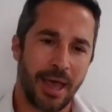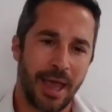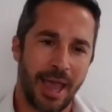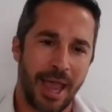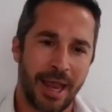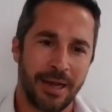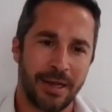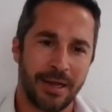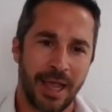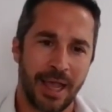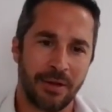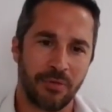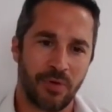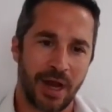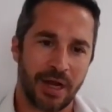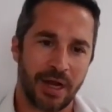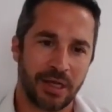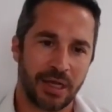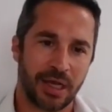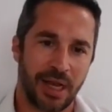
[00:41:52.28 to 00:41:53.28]
and
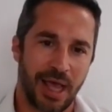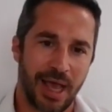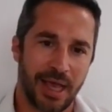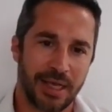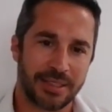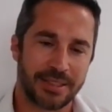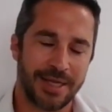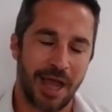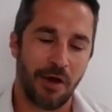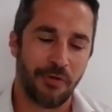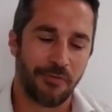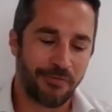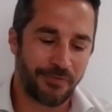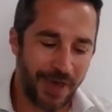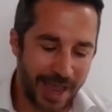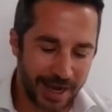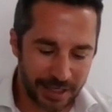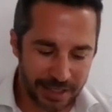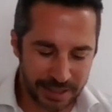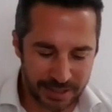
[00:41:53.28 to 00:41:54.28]
radicalize. Now,
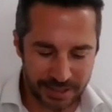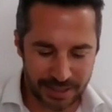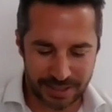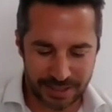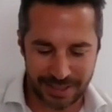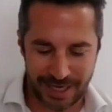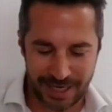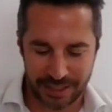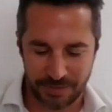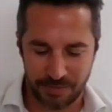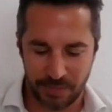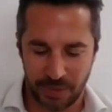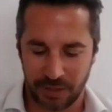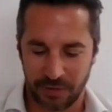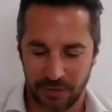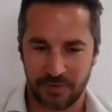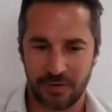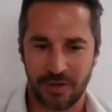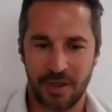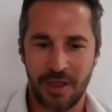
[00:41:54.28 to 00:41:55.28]
that is the
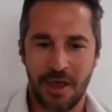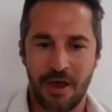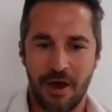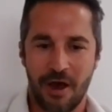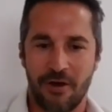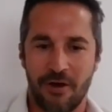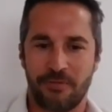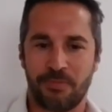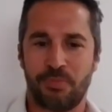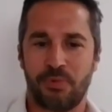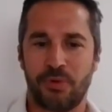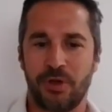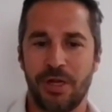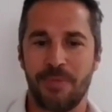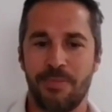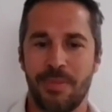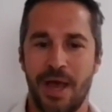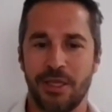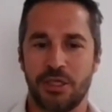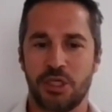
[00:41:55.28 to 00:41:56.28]
assessment of pretty
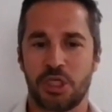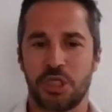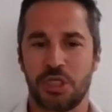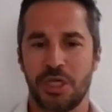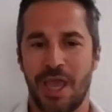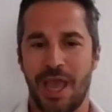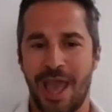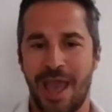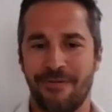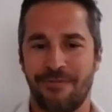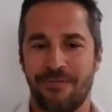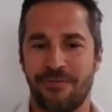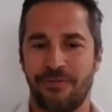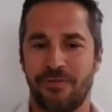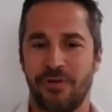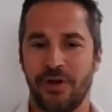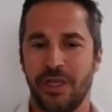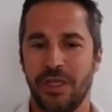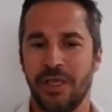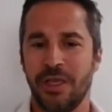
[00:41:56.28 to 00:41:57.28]
much
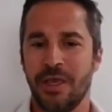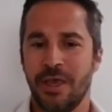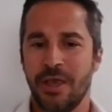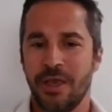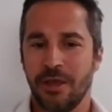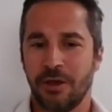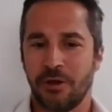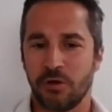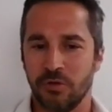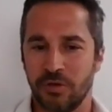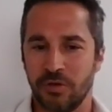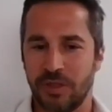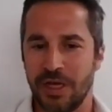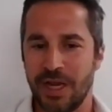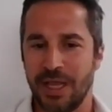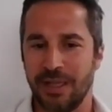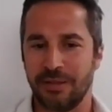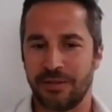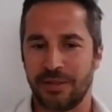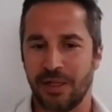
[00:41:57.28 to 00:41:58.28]
every
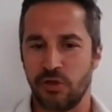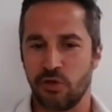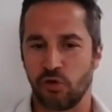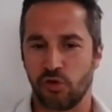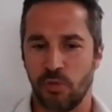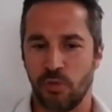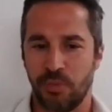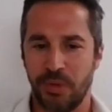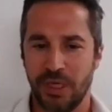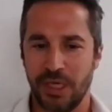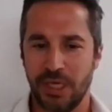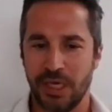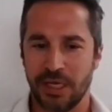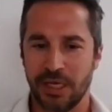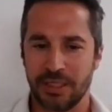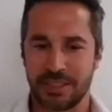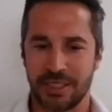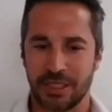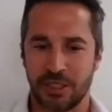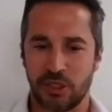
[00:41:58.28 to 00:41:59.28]
continental
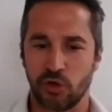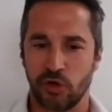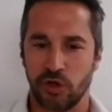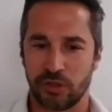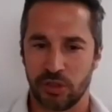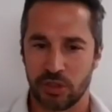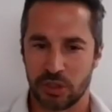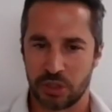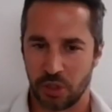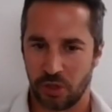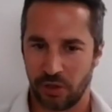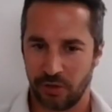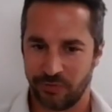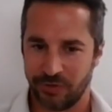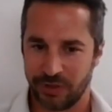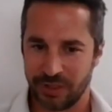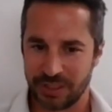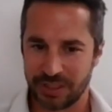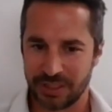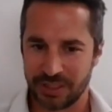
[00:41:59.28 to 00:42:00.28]
European security
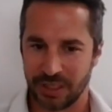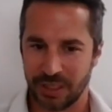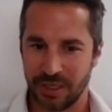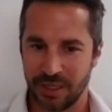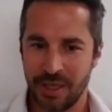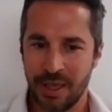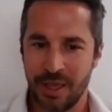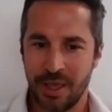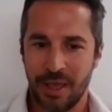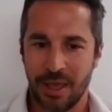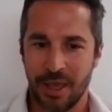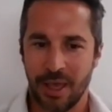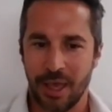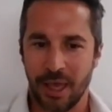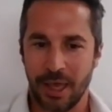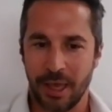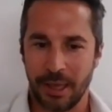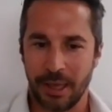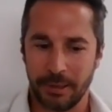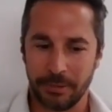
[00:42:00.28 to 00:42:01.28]
service.
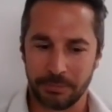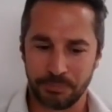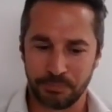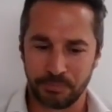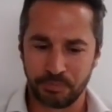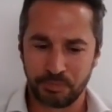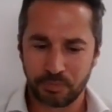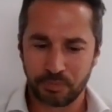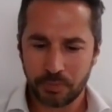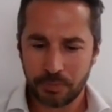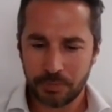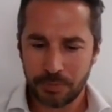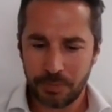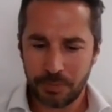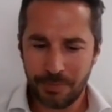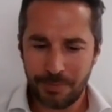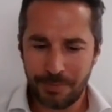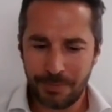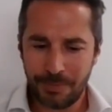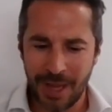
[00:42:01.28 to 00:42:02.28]

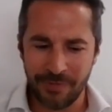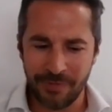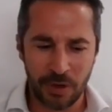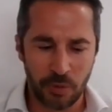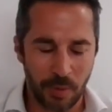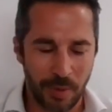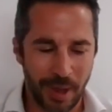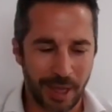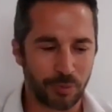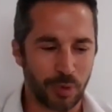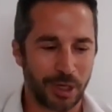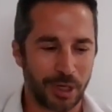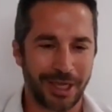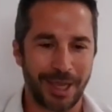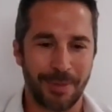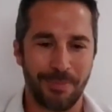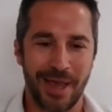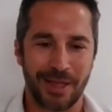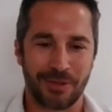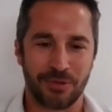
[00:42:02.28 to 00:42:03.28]
I think we might want to
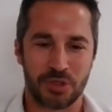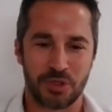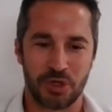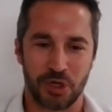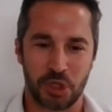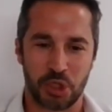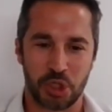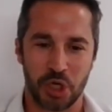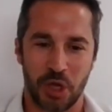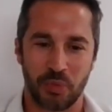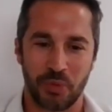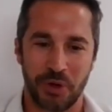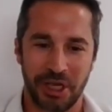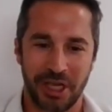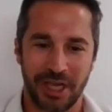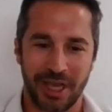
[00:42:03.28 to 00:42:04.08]
get back to Sir John when it